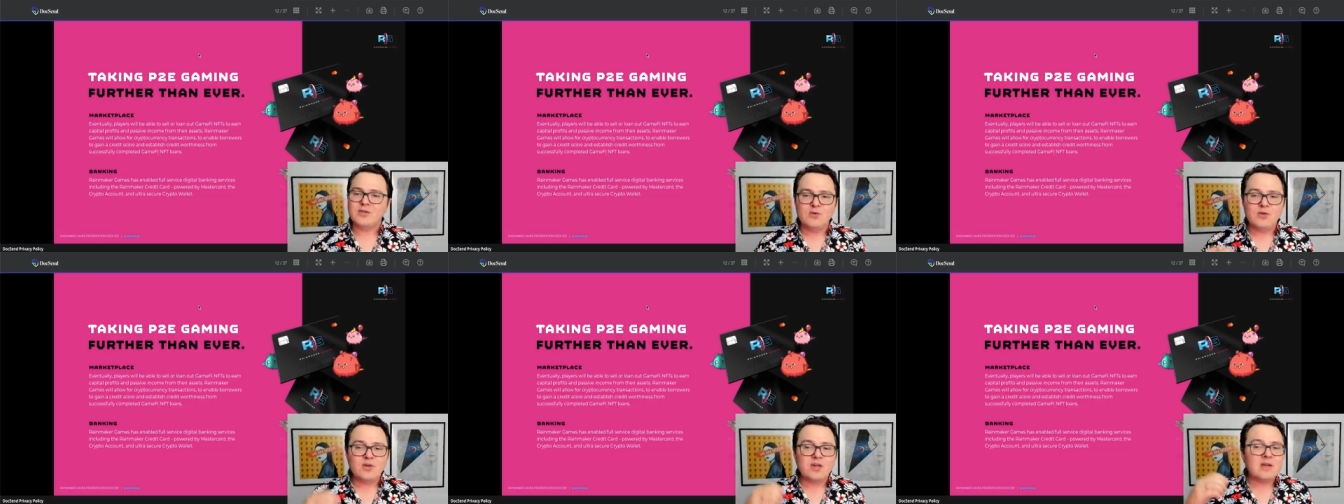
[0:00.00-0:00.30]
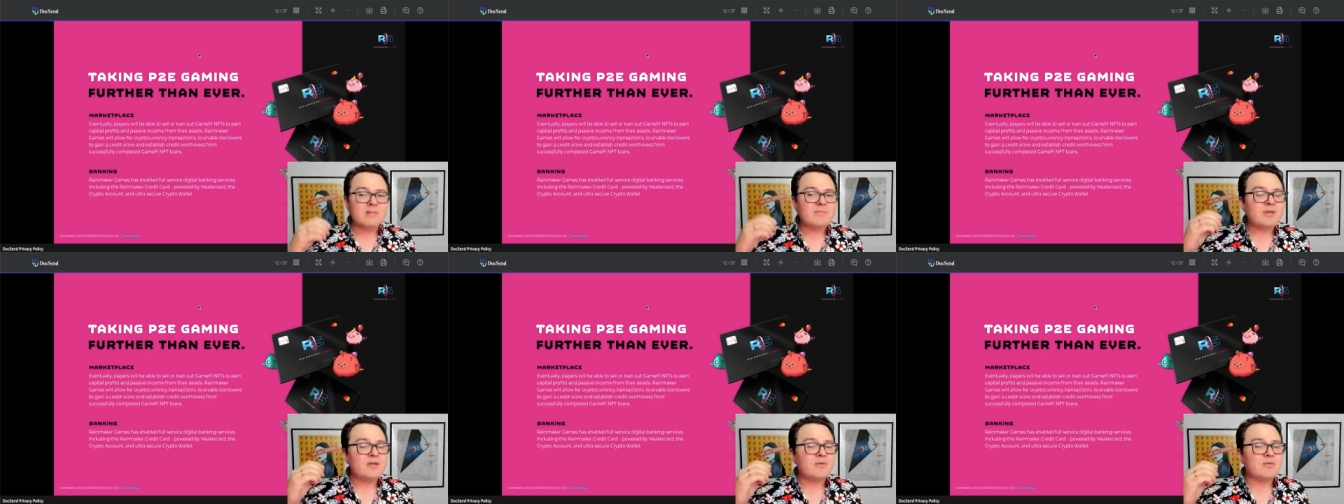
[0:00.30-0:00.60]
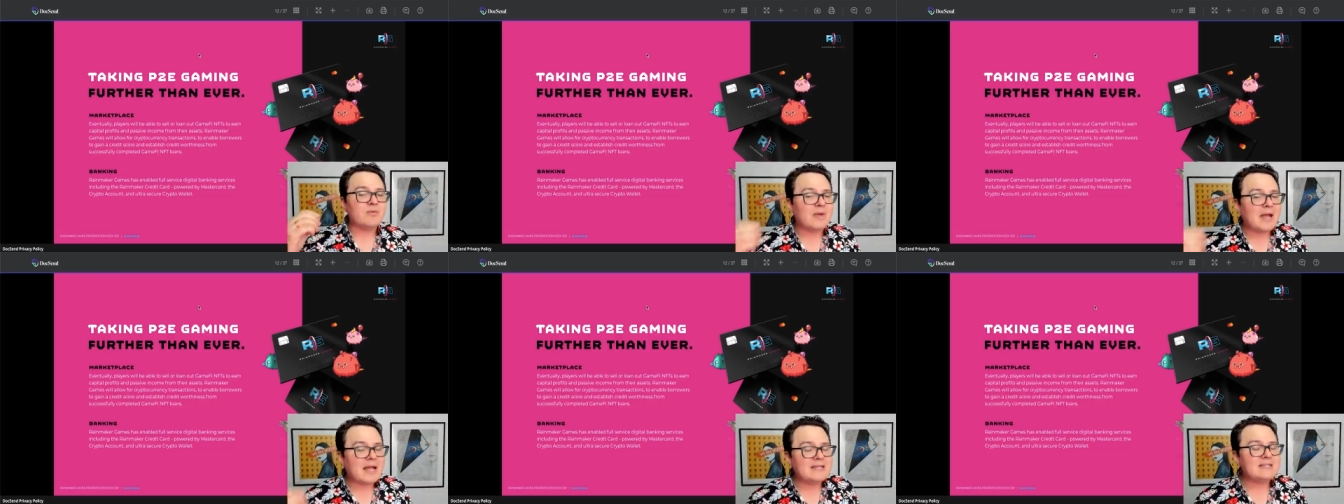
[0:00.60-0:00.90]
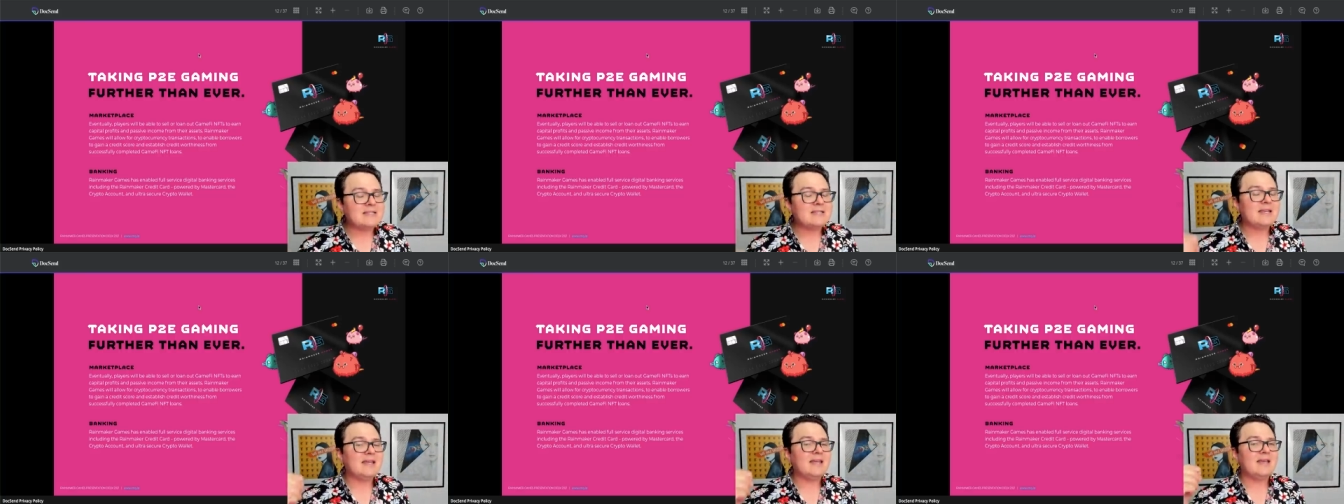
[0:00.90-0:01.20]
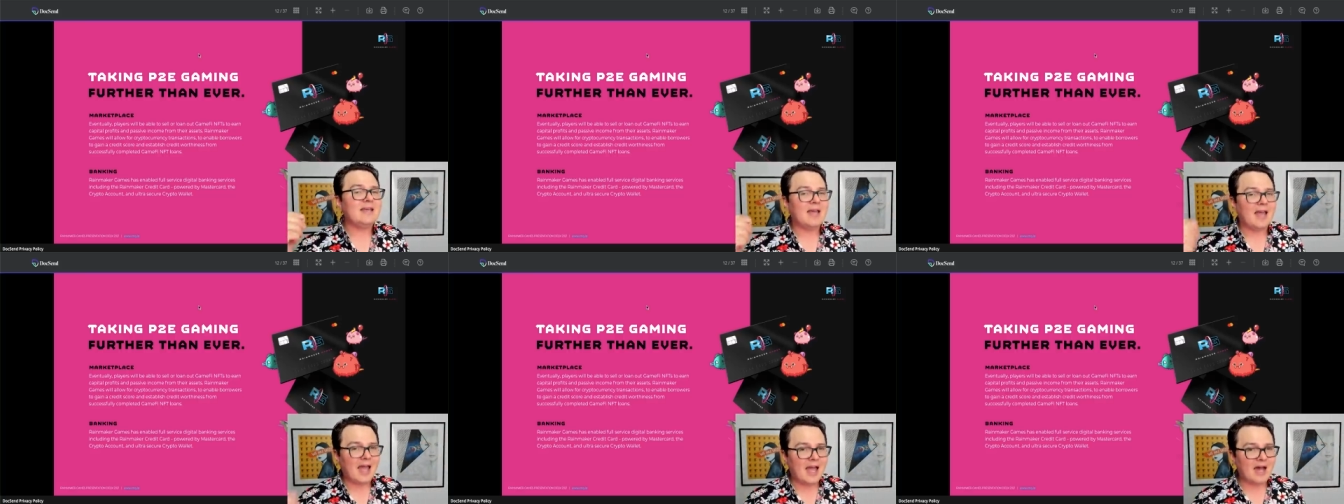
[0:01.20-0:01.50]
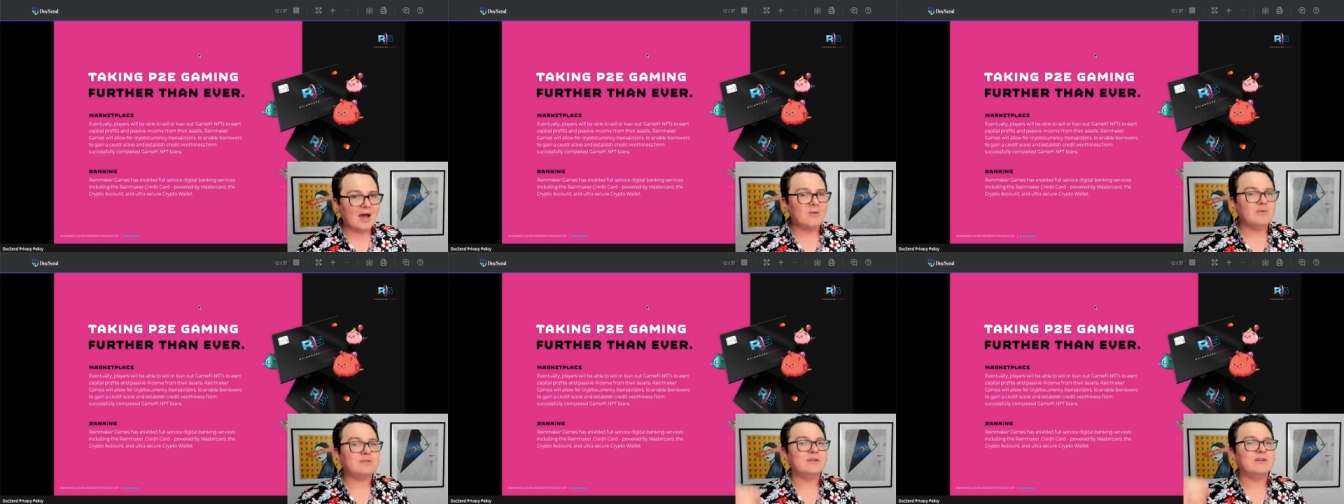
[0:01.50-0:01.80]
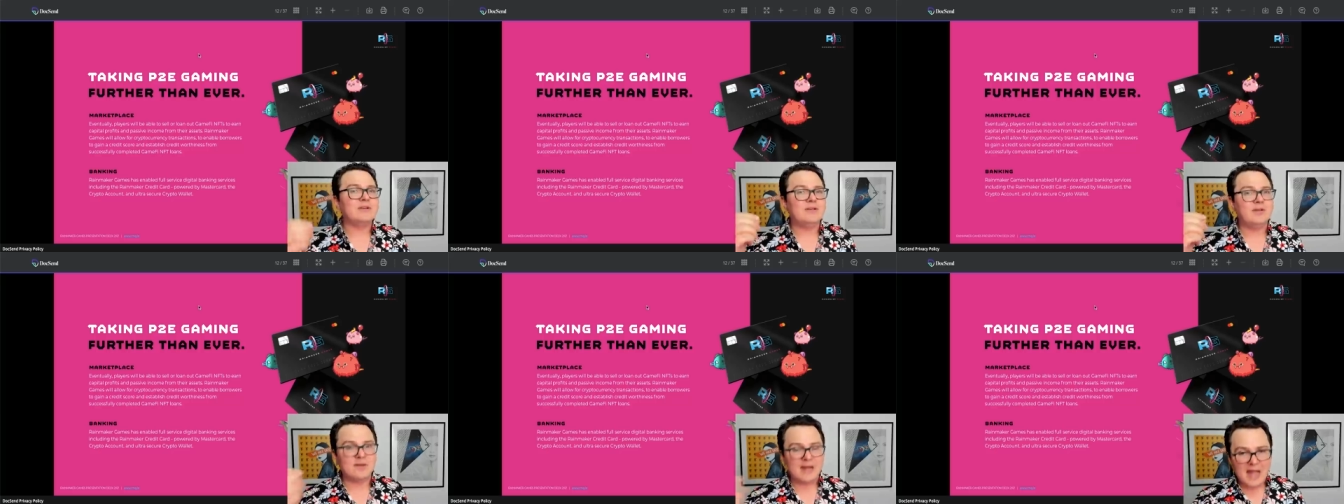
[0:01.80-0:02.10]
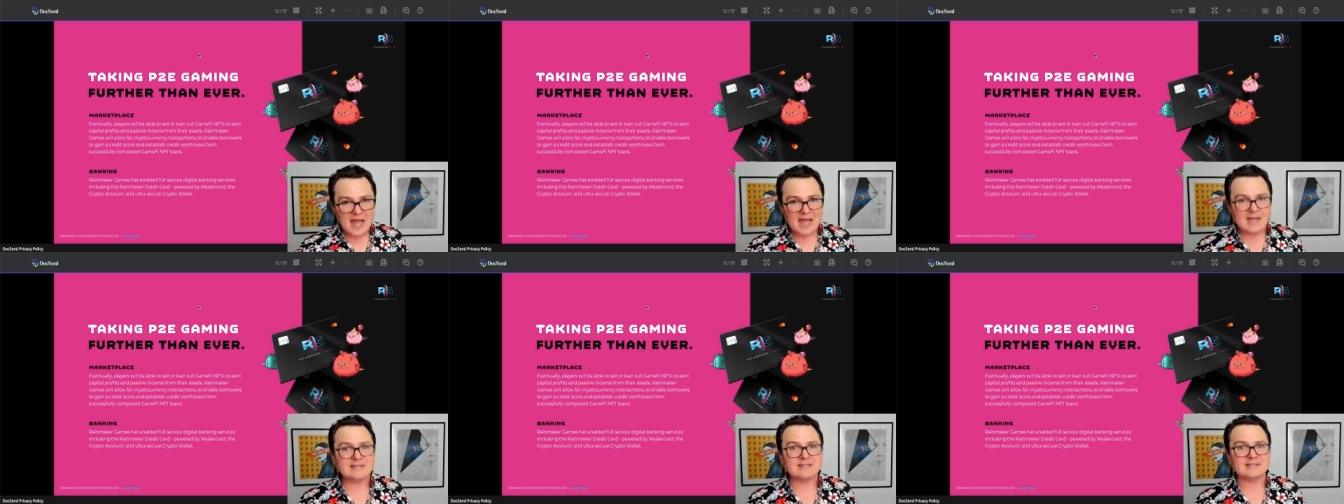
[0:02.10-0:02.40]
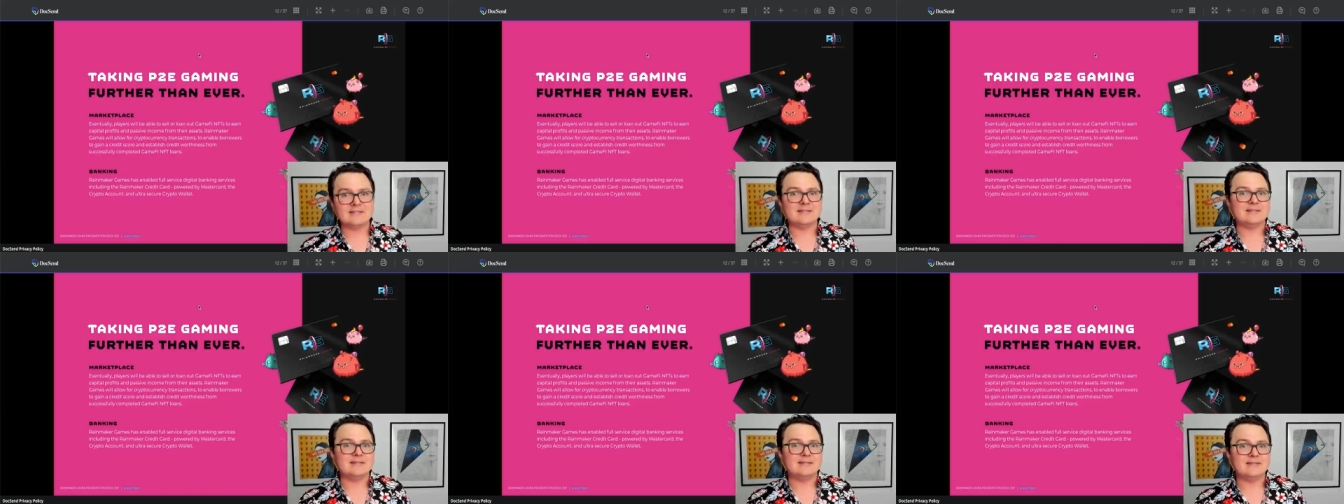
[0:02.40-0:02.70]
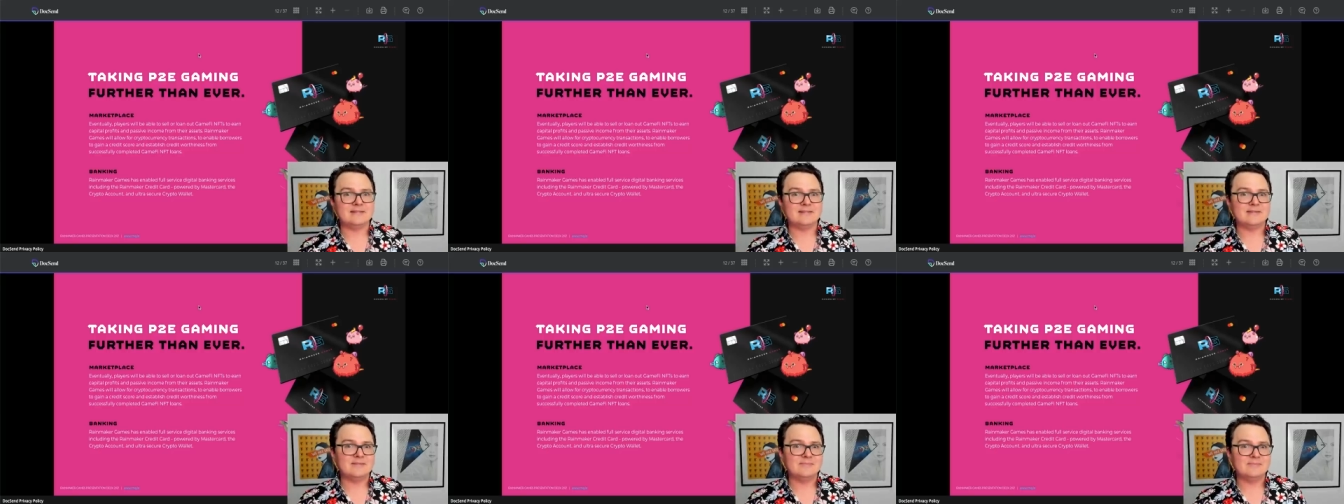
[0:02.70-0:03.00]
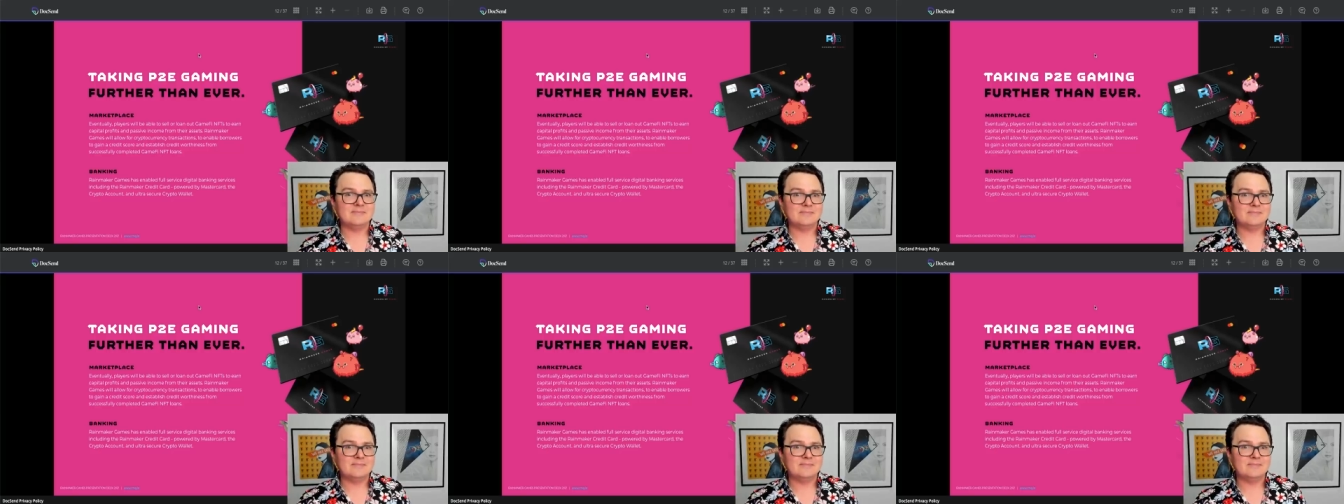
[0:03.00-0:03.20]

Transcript: You can be renting out your Axies.